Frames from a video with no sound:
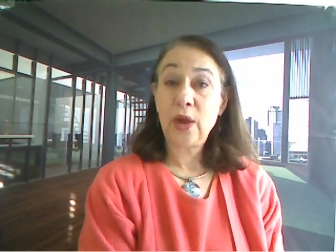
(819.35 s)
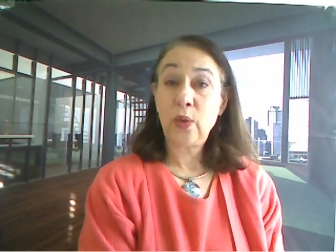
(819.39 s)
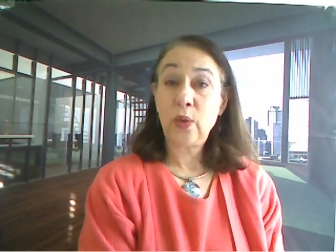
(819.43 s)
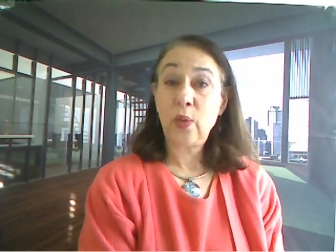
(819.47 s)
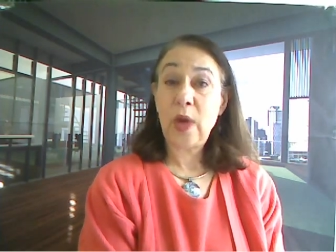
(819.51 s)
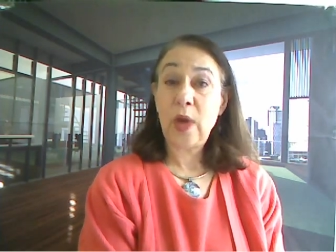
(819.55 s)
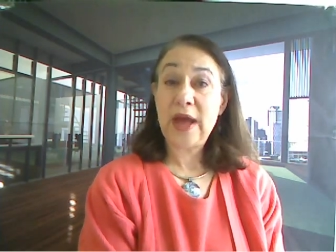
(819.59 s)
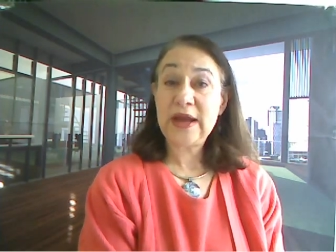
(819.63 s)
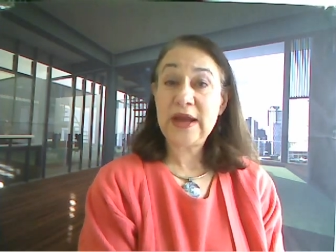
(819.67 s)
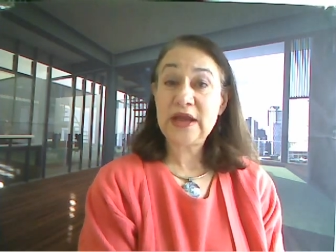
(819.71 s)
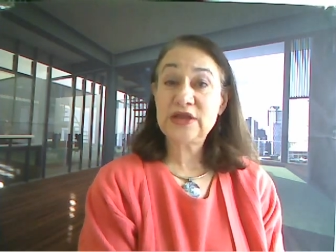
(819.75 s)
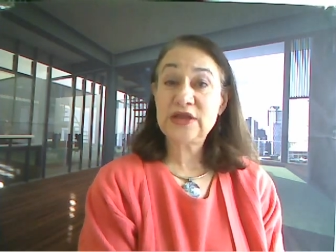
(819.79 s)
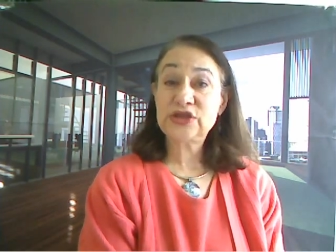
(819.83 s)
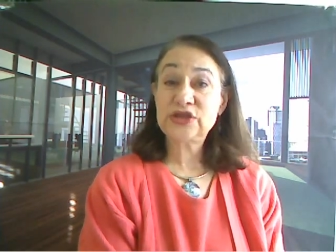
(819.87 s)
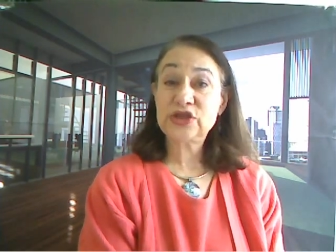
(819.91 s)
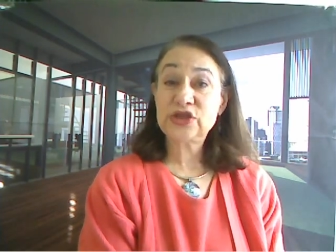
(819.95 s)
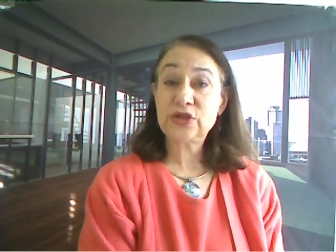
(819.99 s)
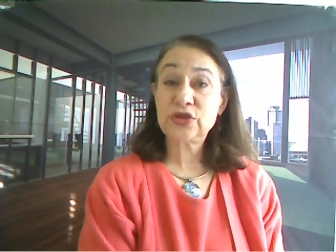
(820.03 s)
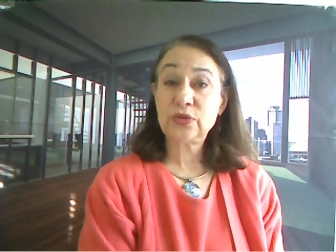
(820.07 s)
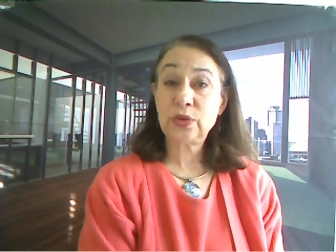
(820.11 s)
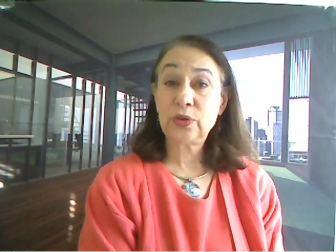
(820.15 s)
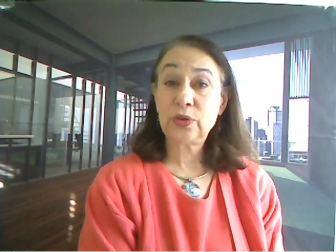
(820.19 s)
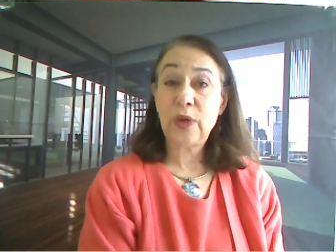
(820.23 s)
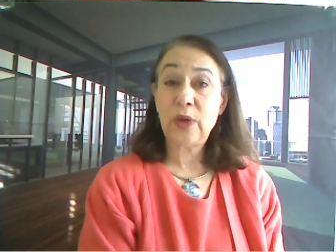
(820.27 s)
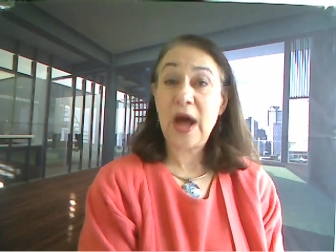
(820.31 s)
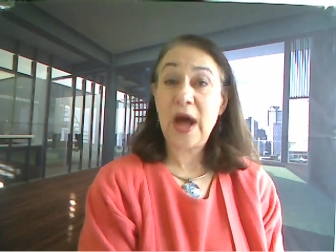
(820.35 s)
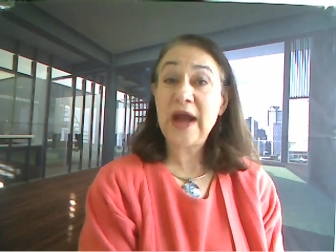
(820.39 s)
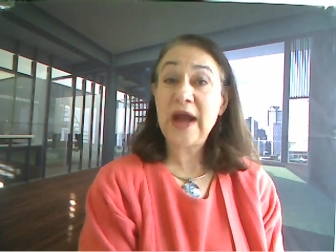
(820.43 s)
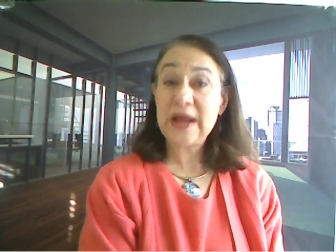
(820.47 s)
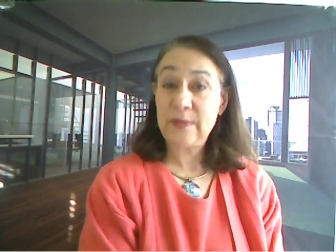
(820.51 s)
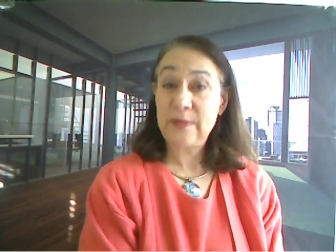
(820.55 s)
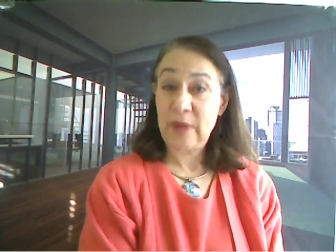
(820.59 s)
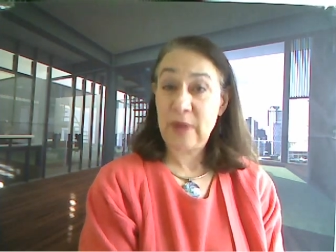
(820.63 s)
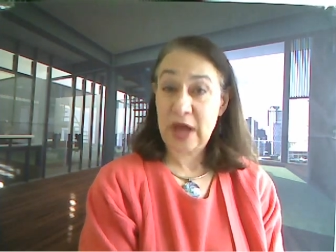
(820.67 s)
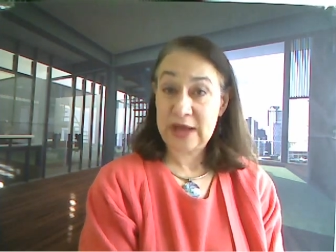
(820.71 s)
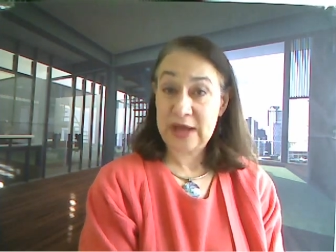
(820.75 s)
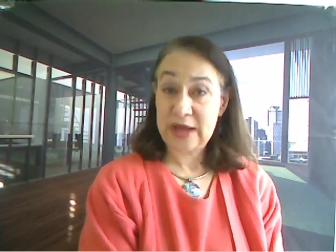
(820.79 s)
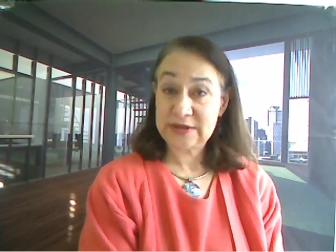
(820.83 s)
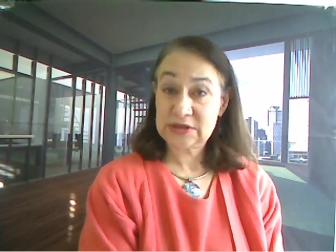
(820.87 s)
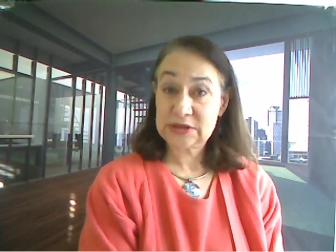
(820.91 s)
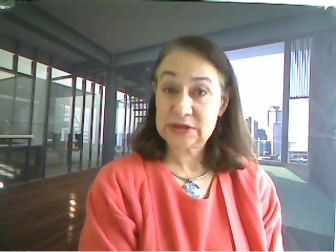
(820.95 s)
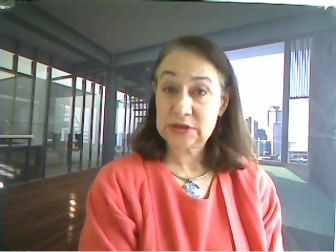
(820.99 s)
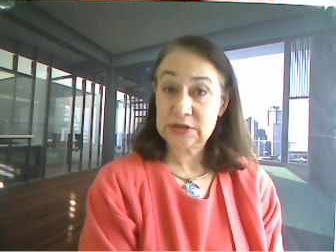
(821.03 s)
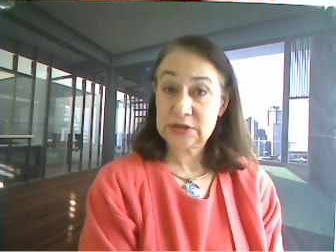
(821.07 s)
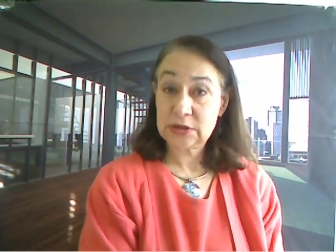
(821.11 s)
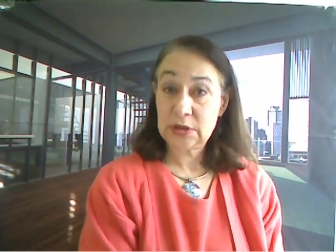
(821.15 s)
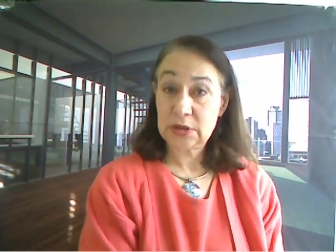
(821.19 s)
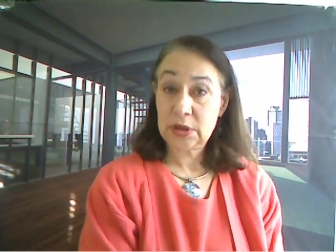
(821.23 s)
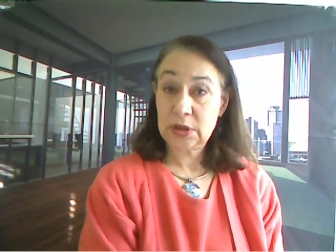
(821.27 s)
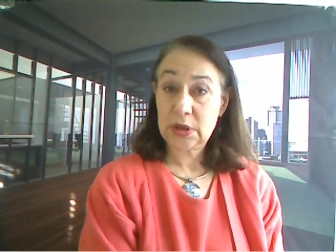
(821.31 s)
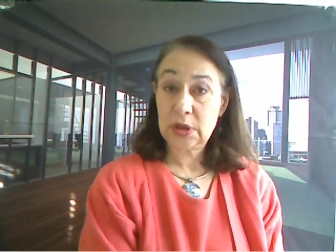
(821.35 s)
One is through honeypots.